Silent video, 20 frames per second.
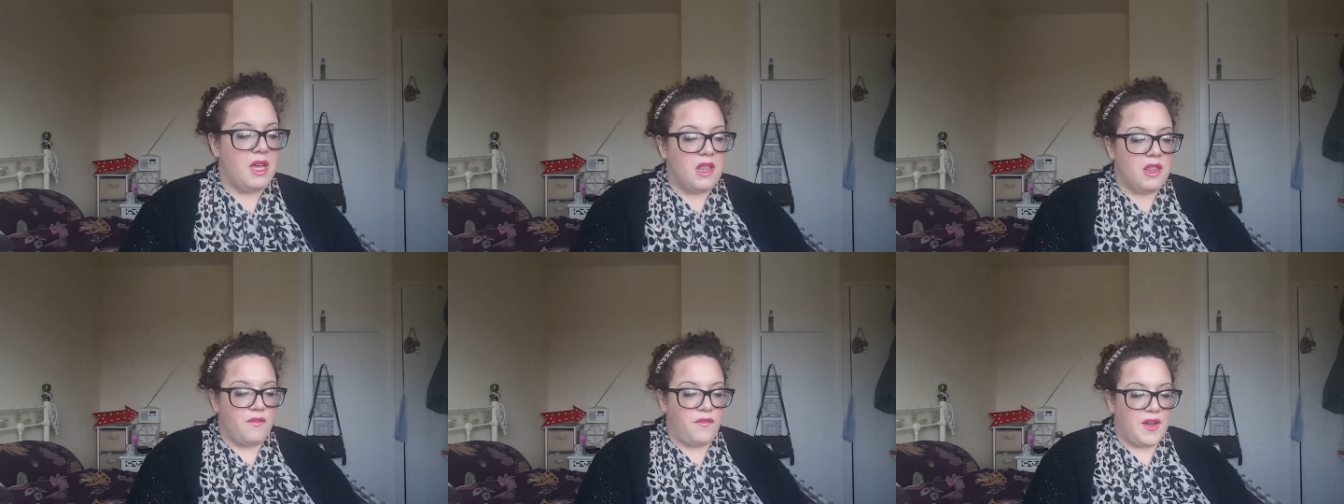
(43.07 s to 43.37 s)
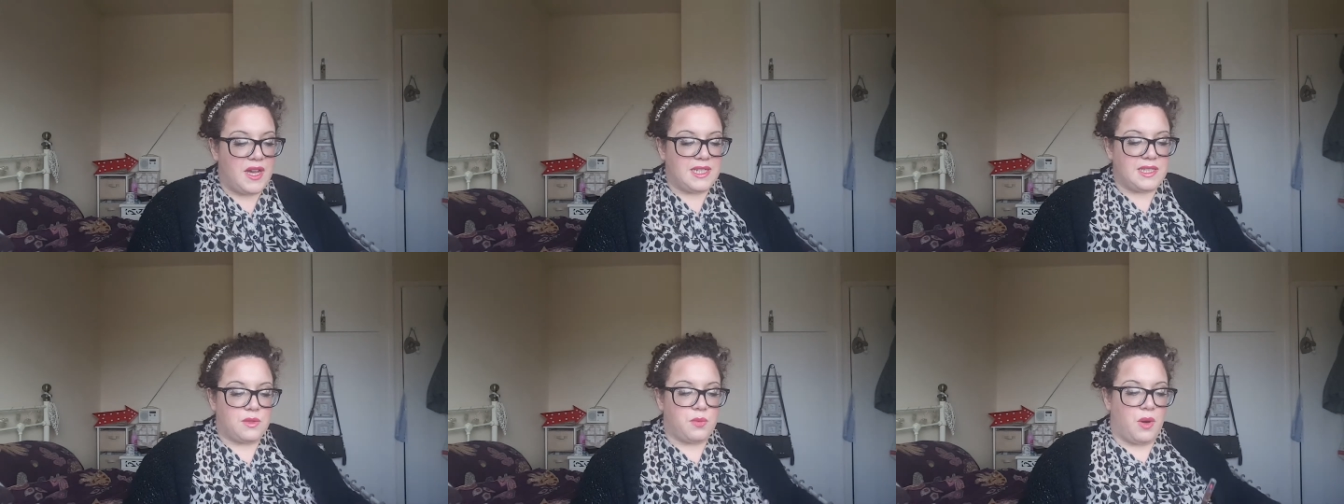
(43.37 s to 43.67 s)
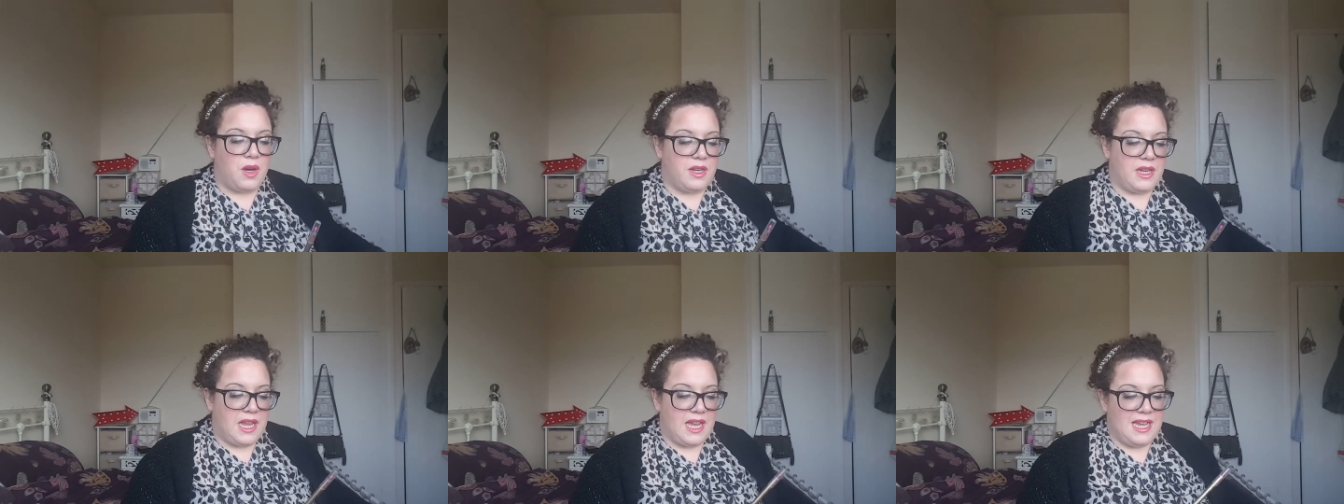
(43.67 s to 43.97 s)
First
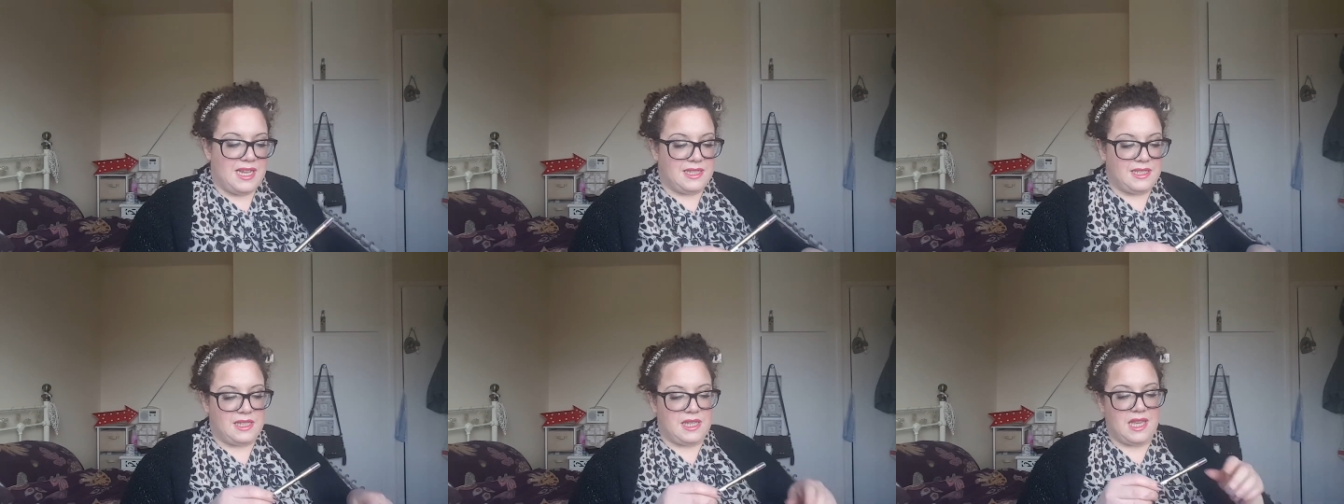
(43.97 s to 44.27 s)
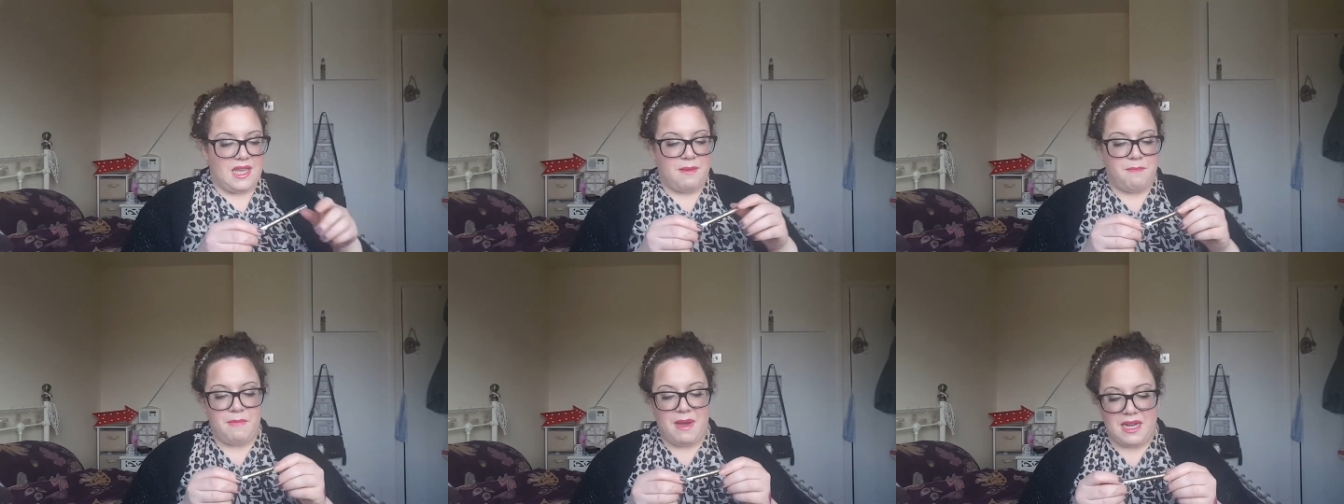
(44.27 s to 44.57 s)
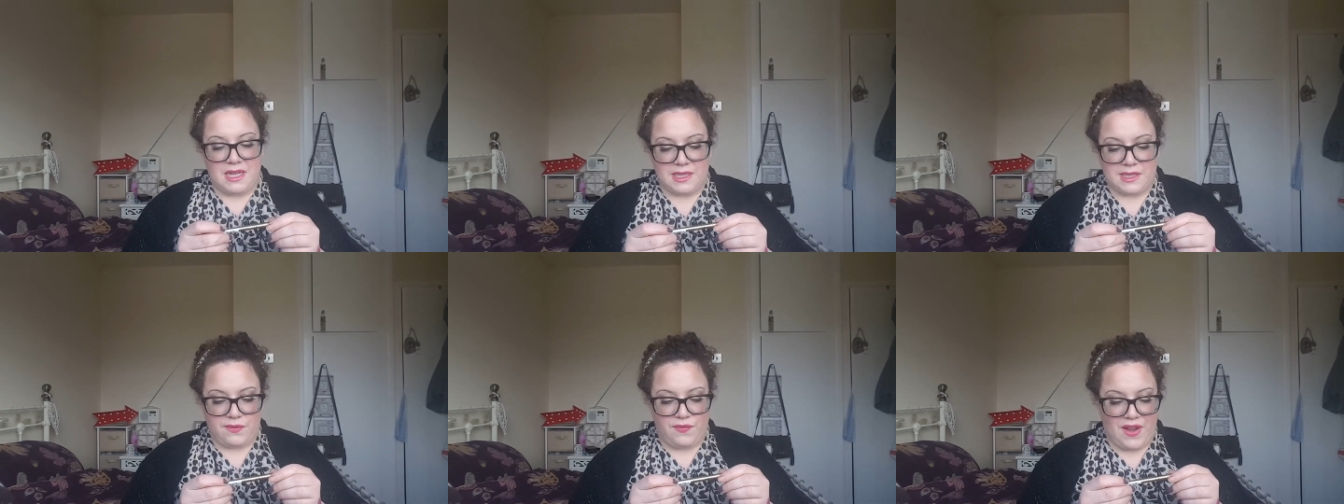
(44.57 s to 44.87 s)
one is the
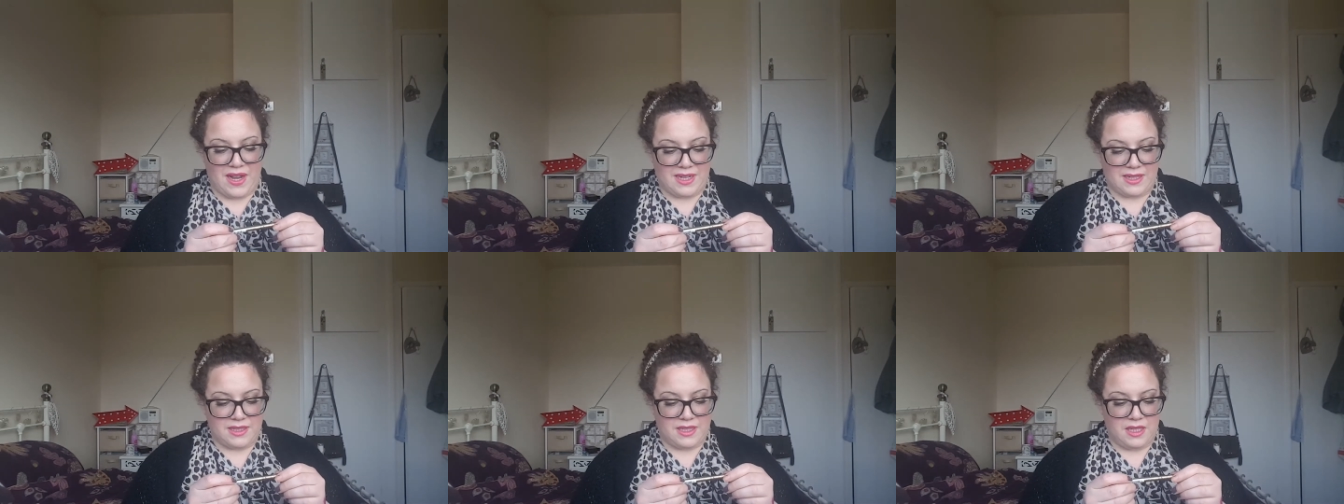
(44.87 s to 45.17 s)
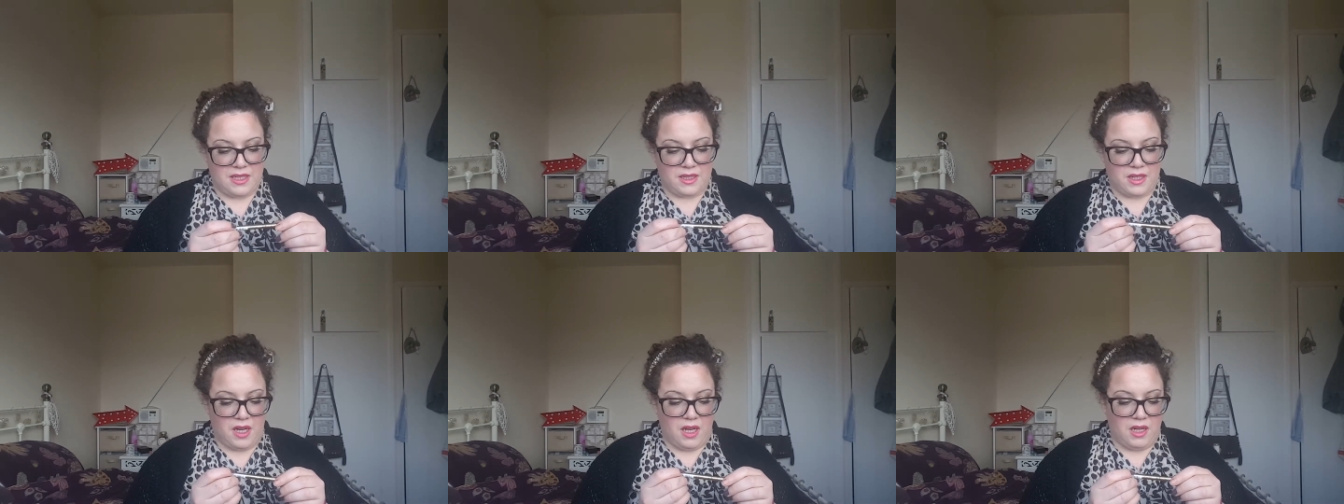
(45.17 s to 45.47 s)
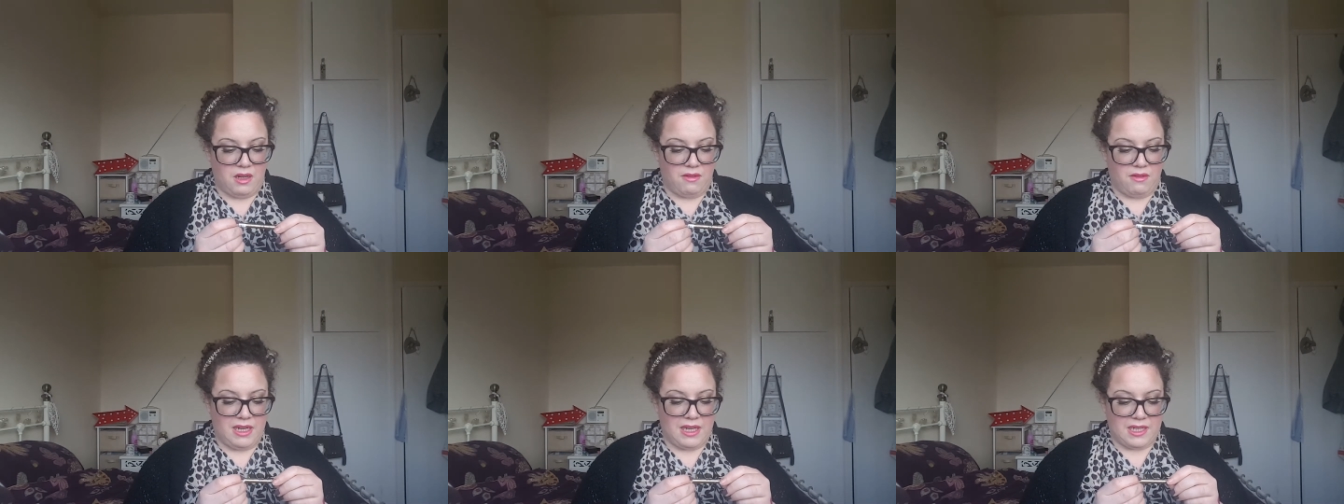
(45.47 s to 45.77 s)
Max Factor
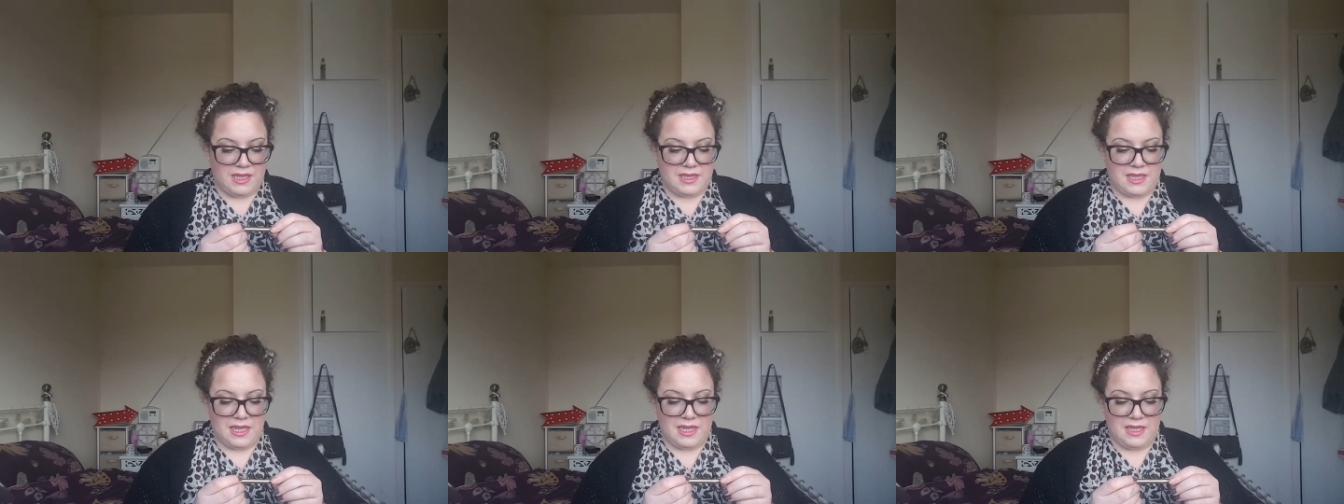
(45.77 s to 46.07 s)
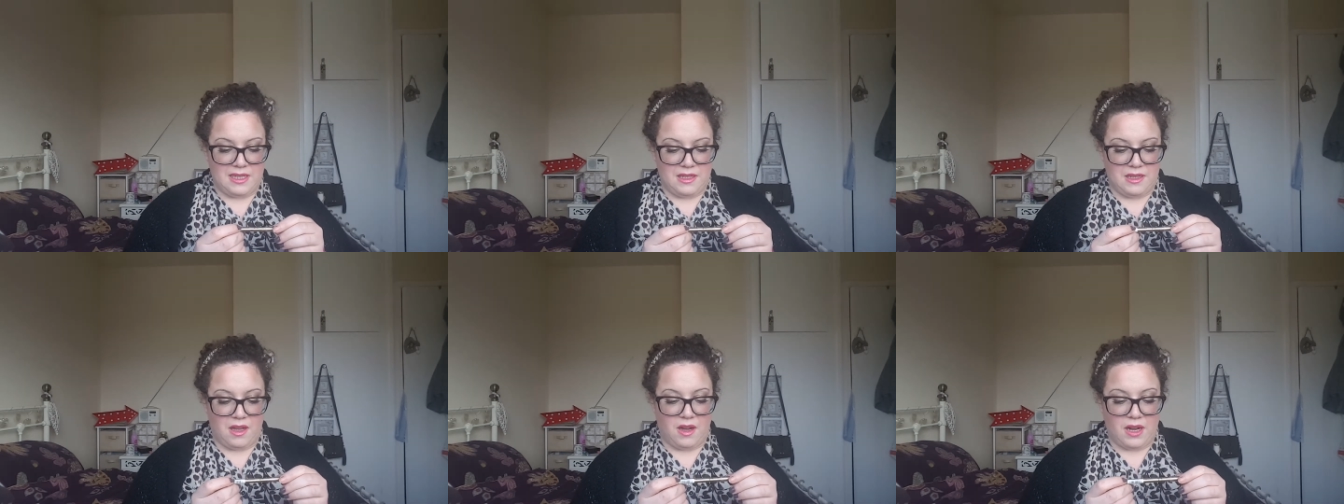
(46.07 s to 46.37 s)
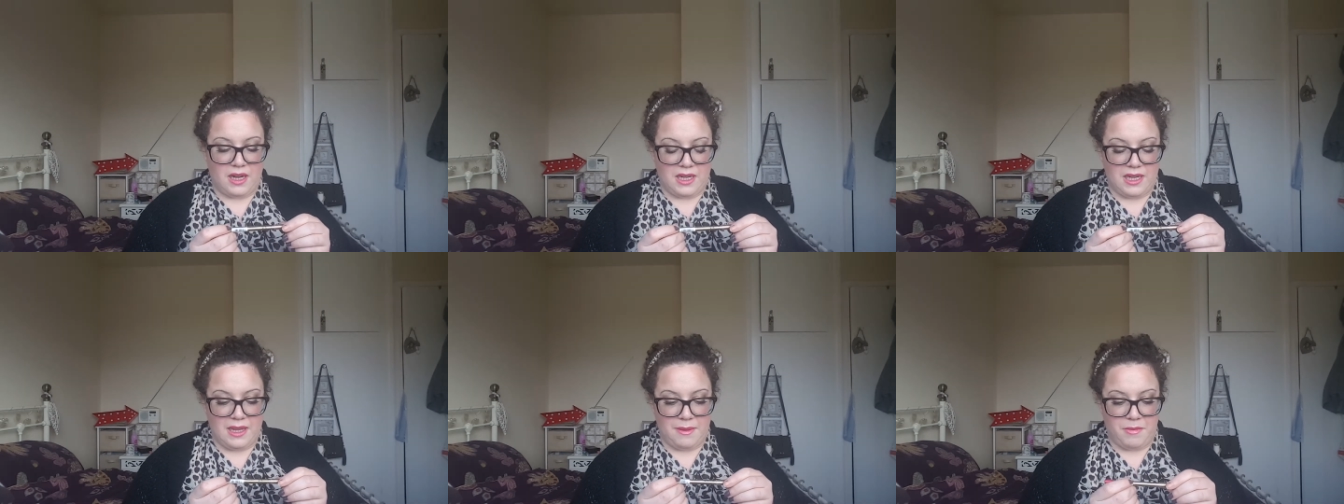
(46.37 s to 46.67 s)
Colour Elixir
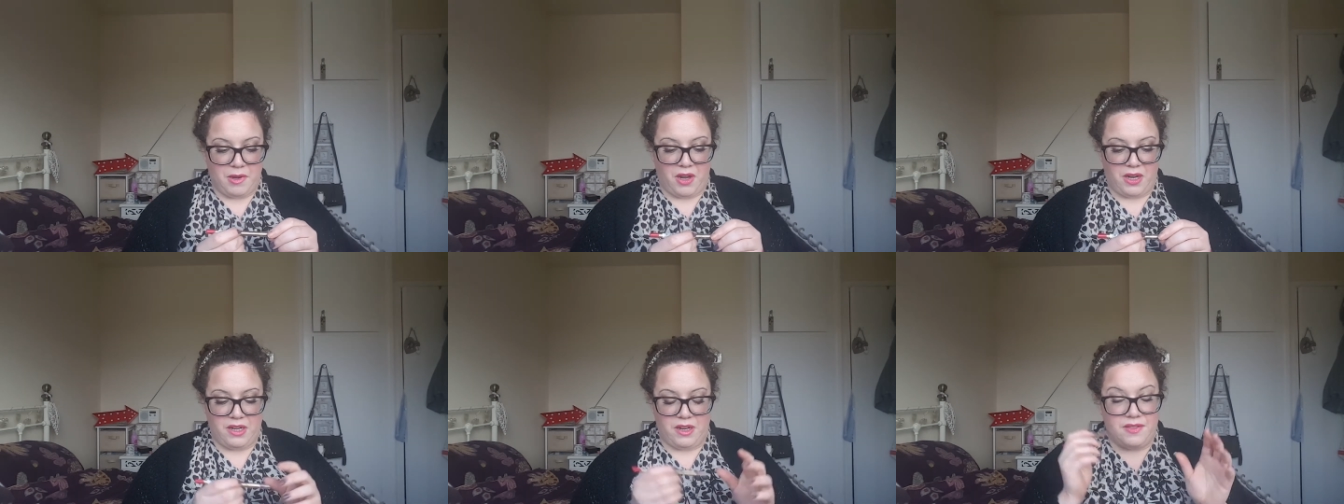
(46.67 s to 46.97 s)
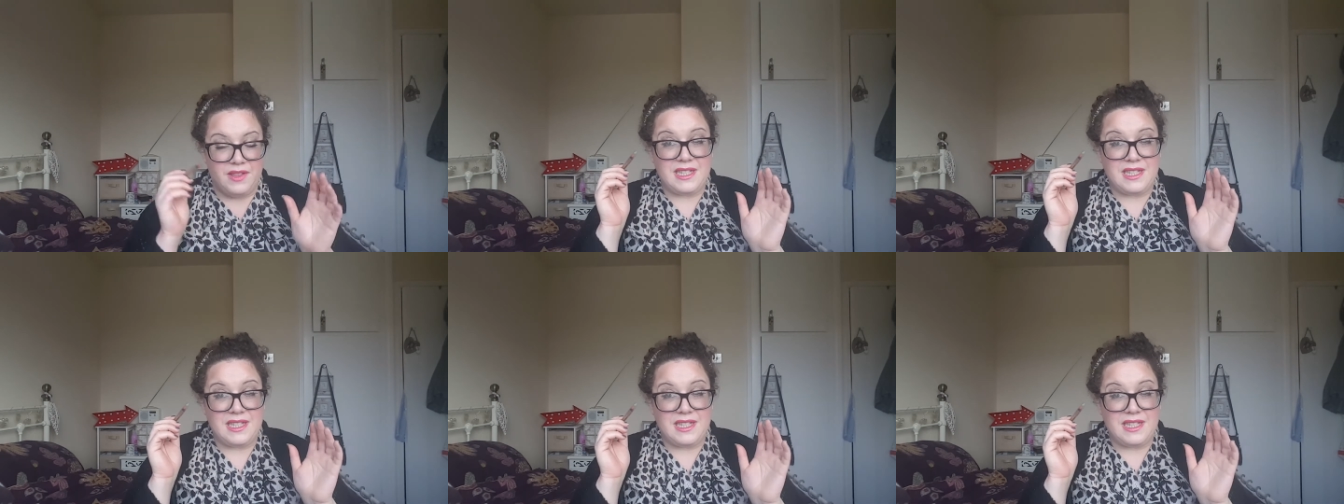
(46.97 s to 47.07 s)
Light Lip Liner.